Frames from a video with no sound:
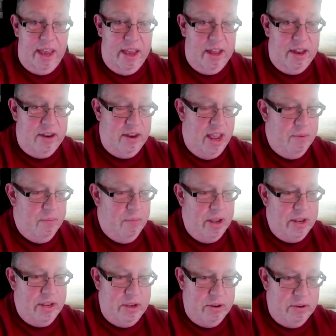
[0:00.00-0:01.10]
And
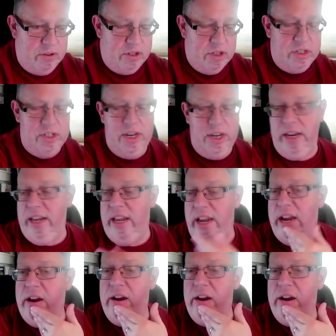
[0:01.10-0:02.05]
what you just did